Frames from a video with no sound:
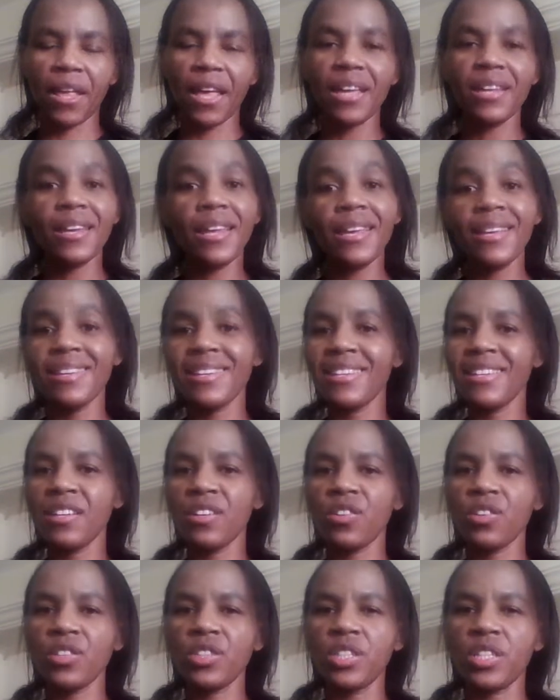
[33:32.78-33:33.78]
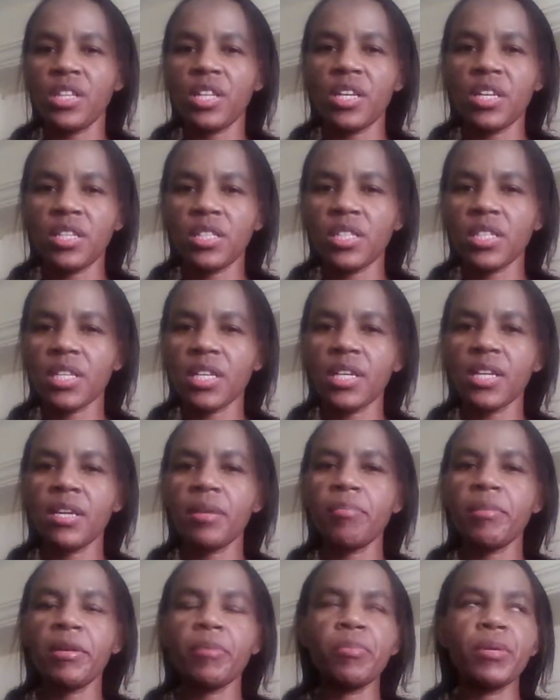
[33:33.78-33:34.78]
And I ignored the
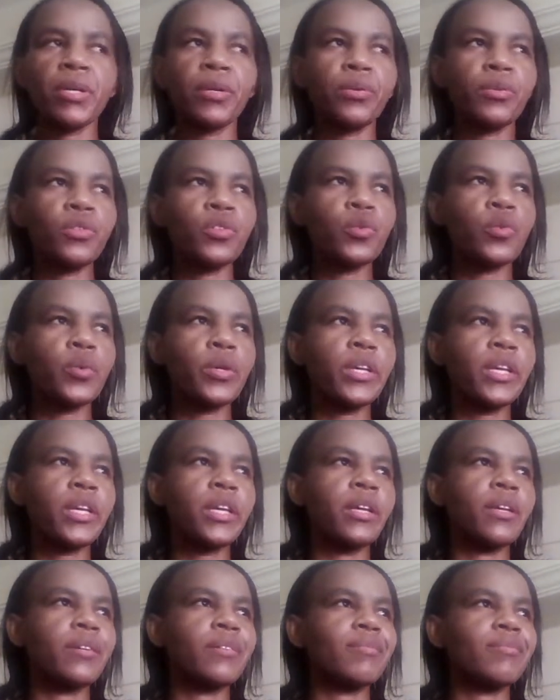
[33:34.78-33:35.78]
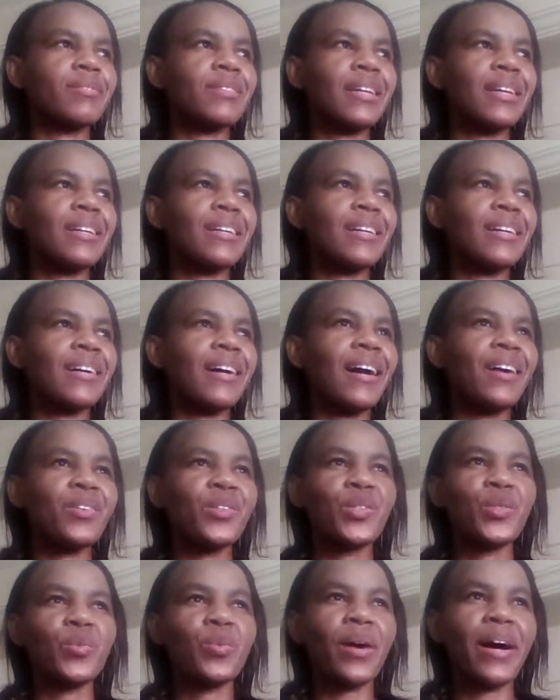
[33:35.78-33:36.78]
screaming, because we, like
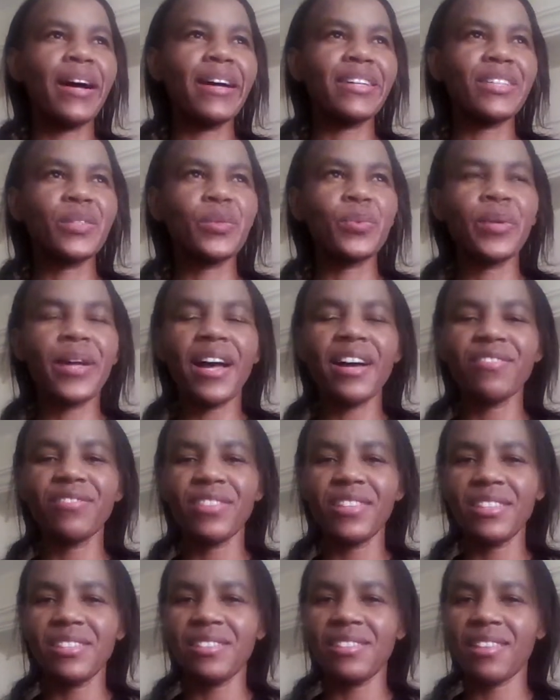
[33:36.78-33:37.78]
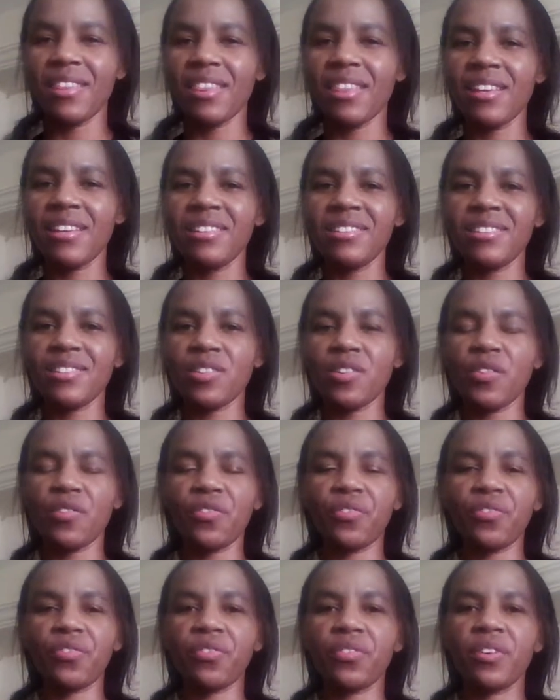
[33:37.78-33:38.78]
houseworks, we have these things of
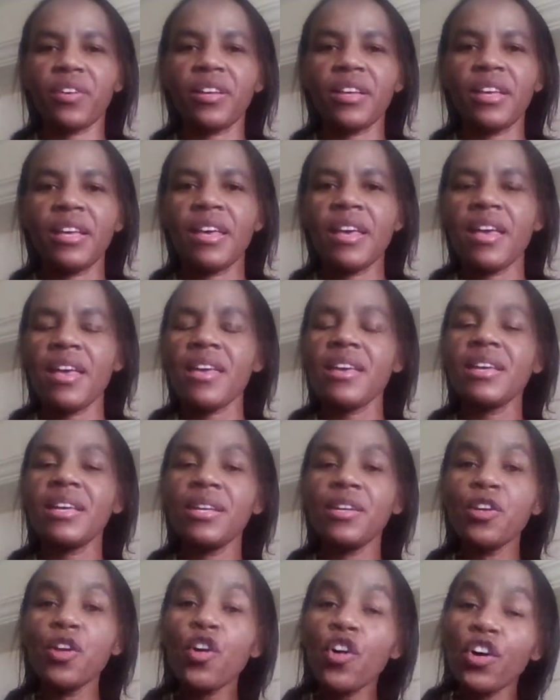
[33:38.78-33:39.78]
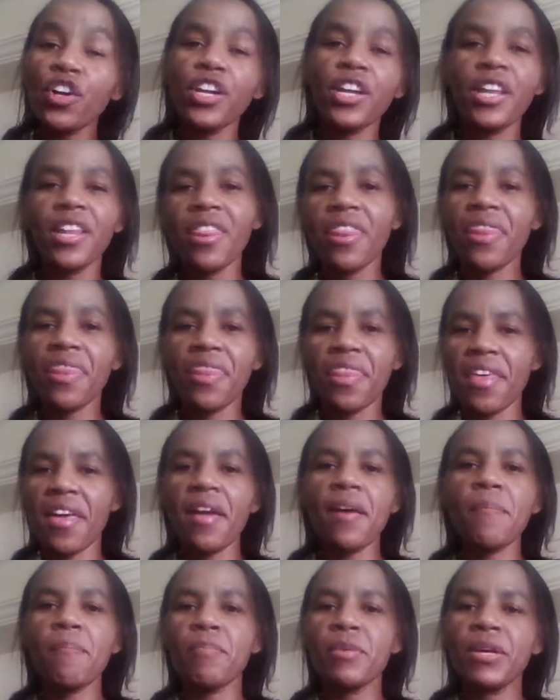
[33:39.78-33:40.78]
ignoring
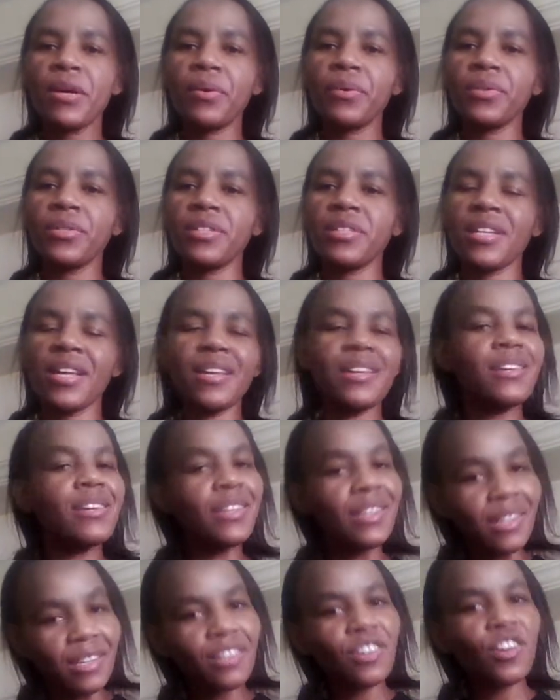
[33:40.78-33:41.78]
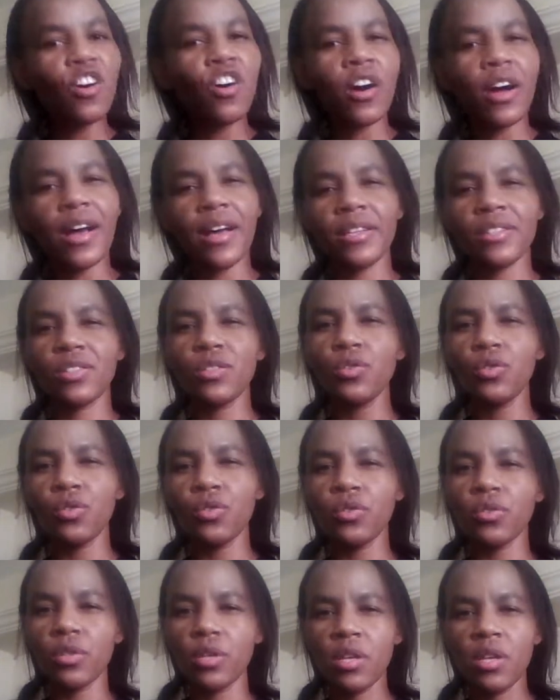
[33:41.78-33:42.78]
them because they ignore us. You
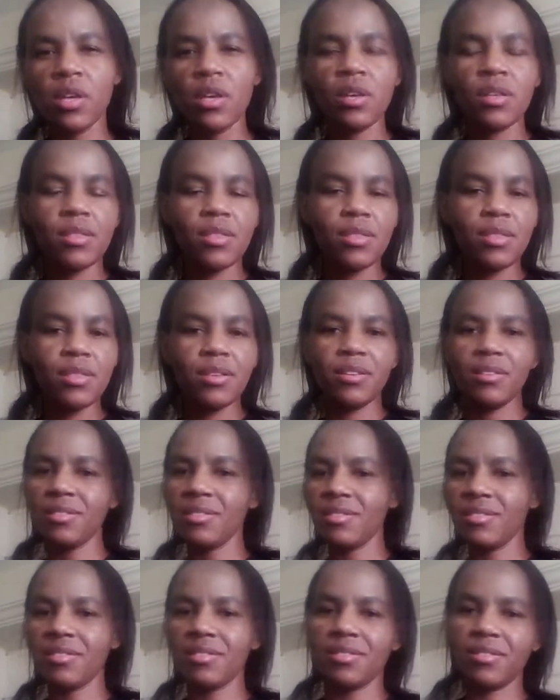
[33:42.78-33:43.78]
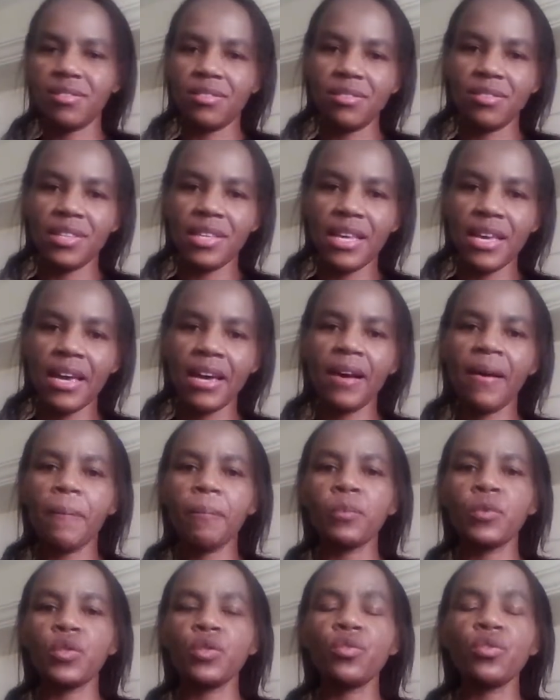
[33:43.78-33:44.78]
know, these
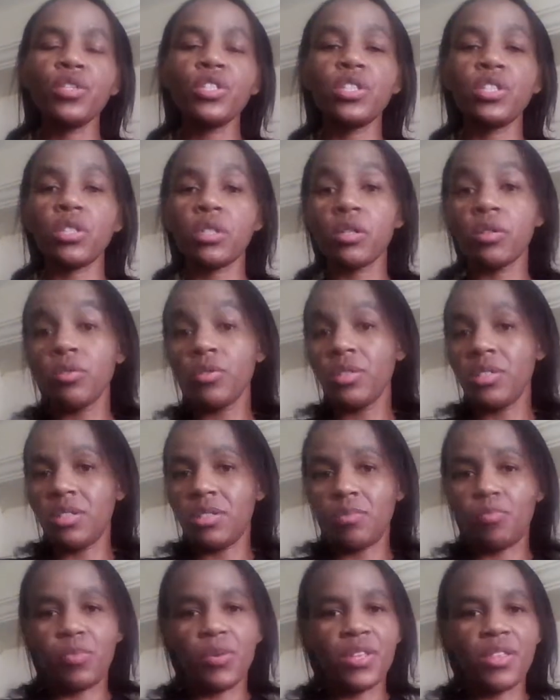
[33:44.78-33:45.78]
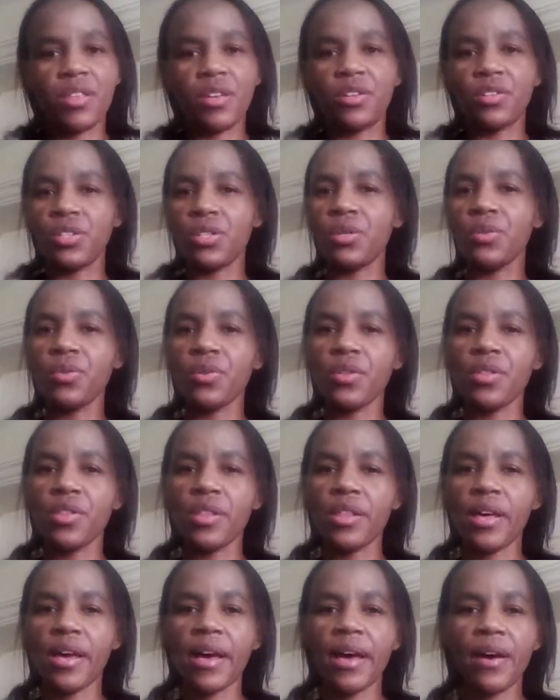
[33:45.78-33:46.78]
games, you know, it's good to speak the
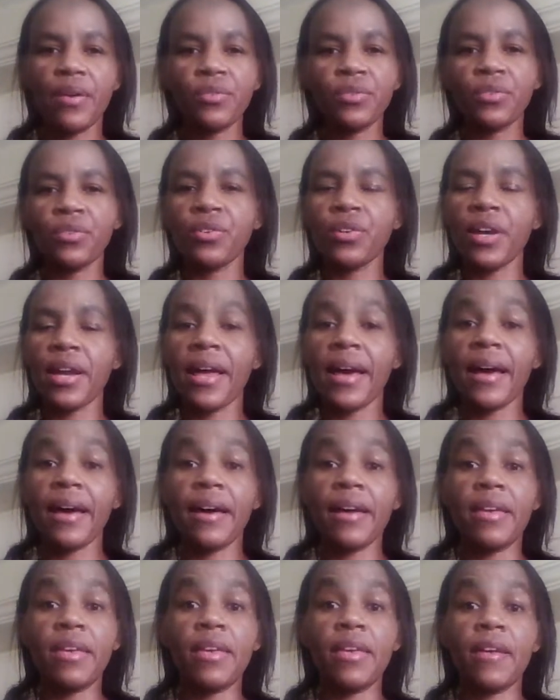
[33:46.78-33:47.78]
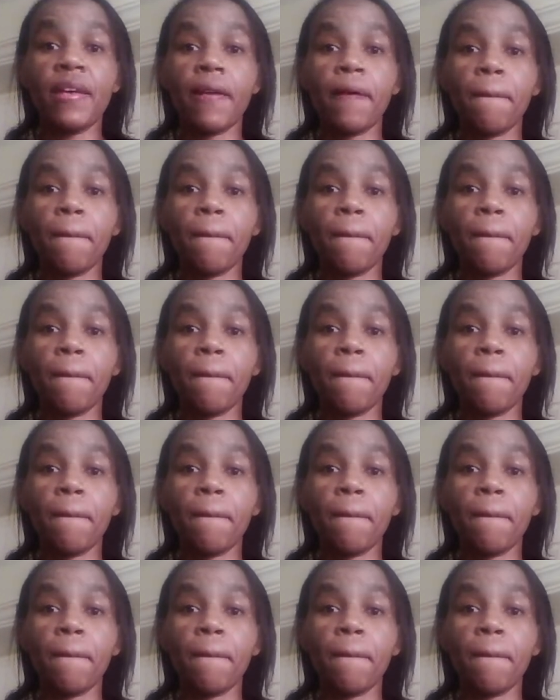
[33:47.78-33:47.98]
truth. I will not lie.